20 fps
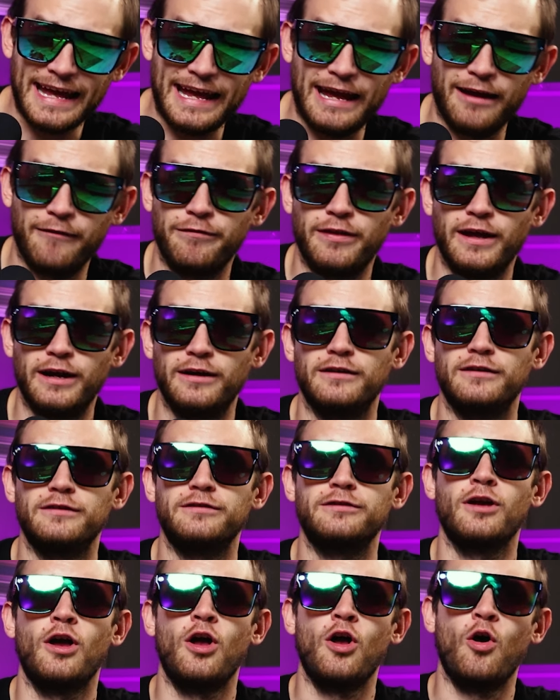If
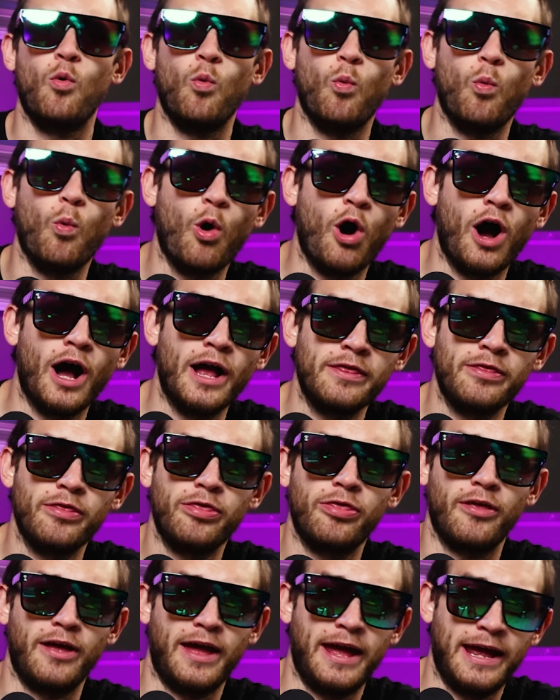there's one
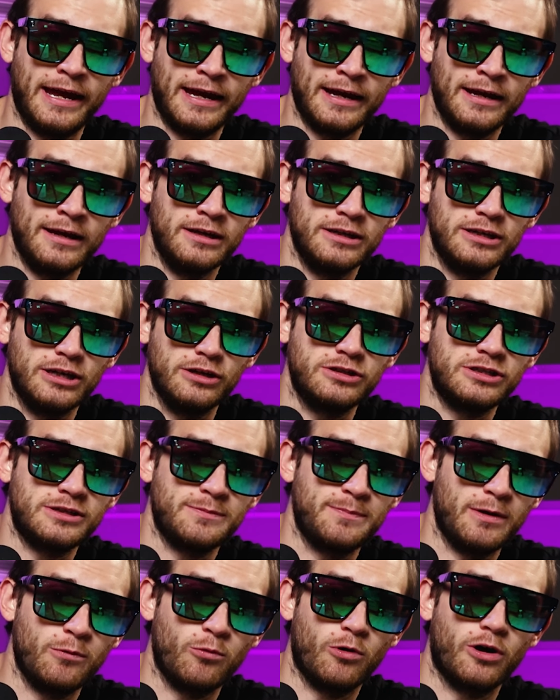thing you
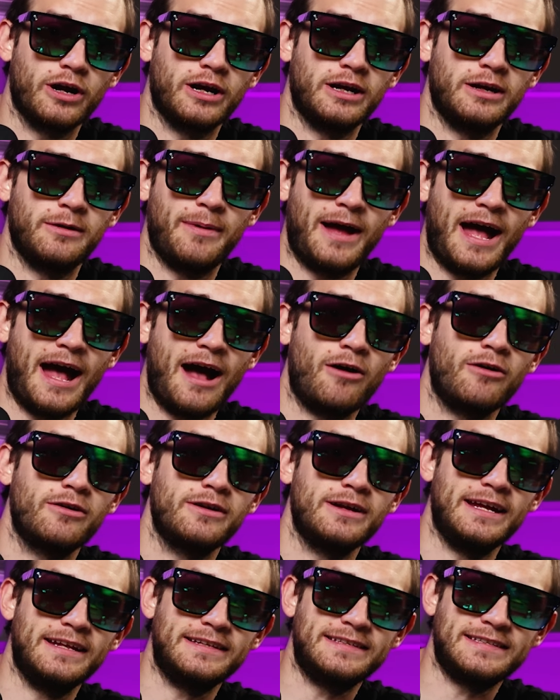should be worried about,
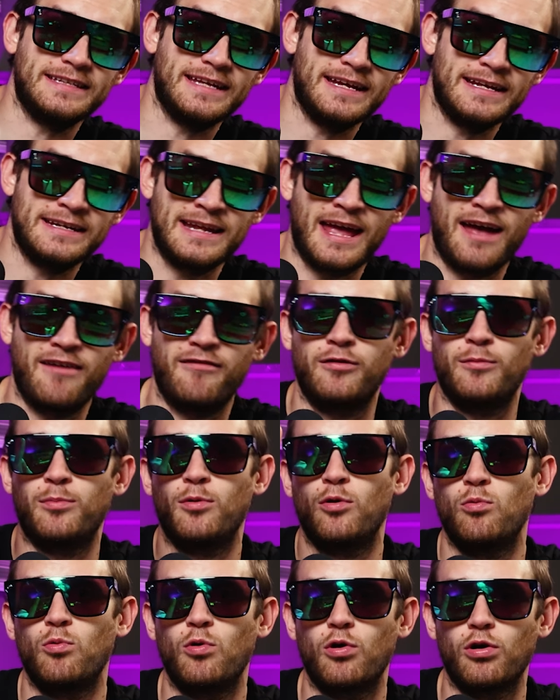it's the
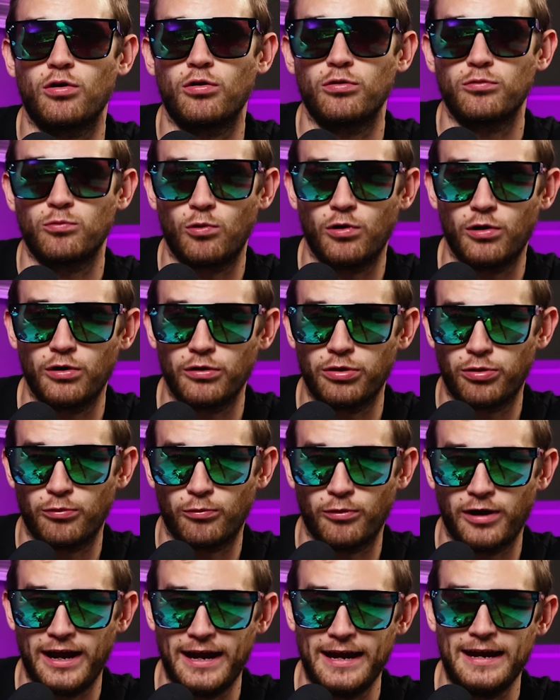inevitable World War
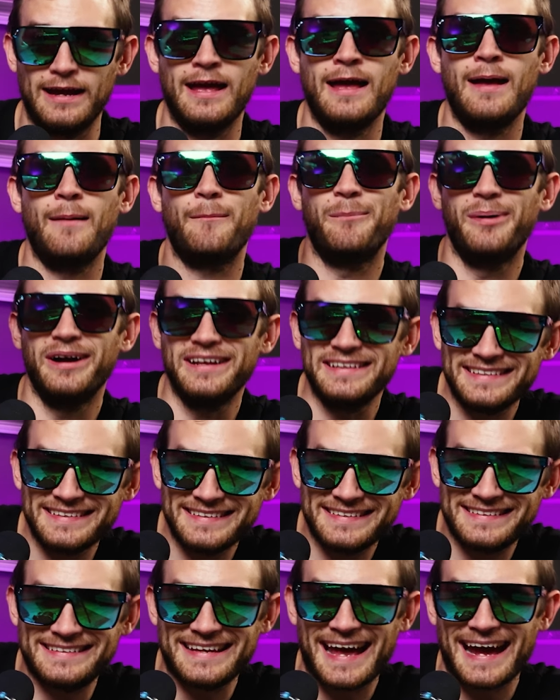III. But
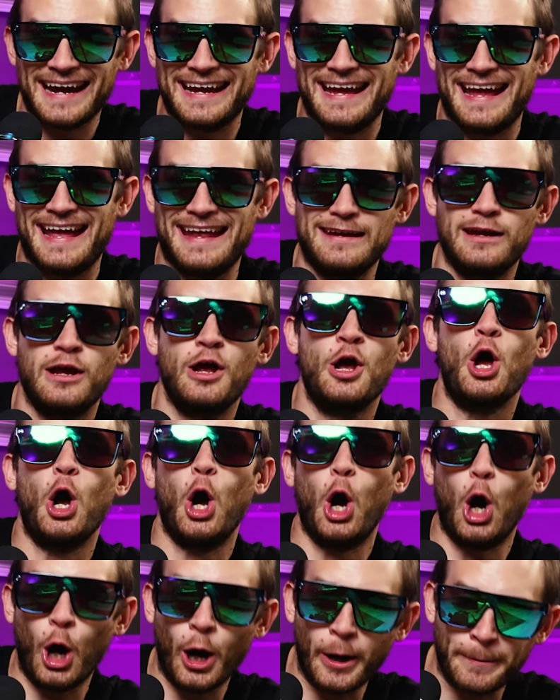second,
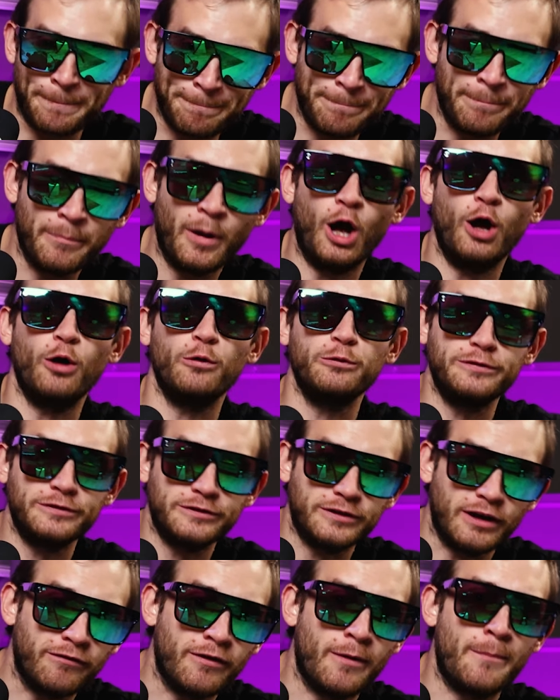on
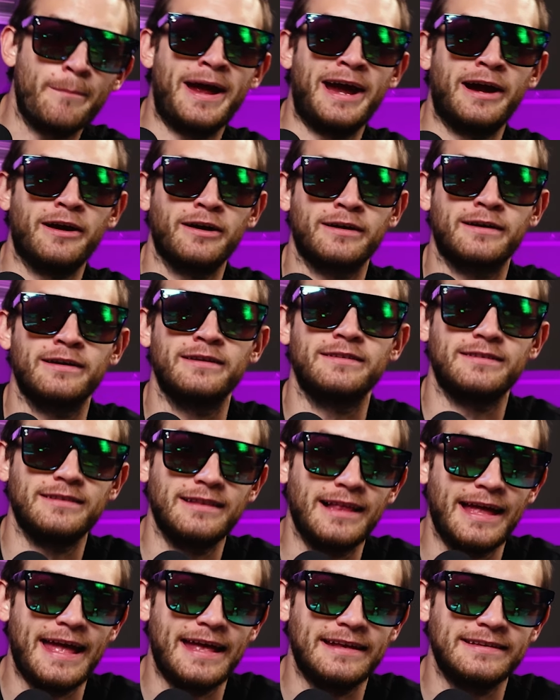most of America's
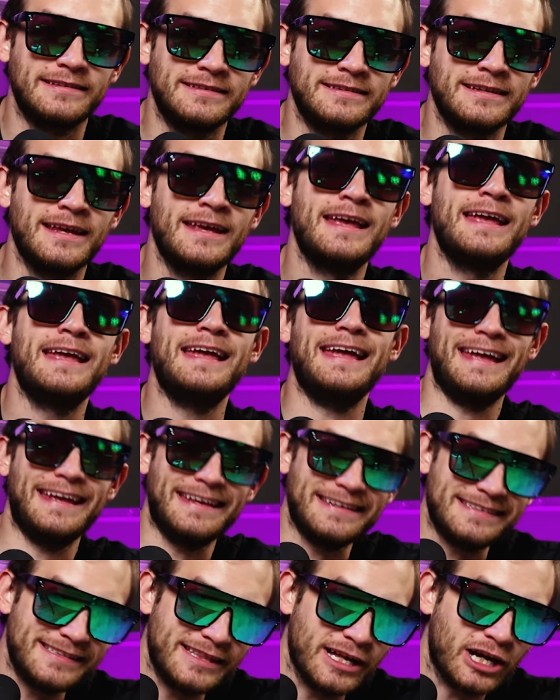list
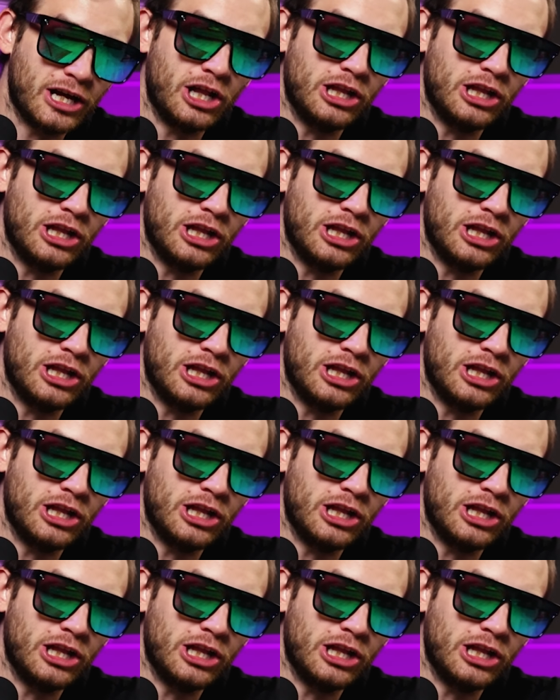is the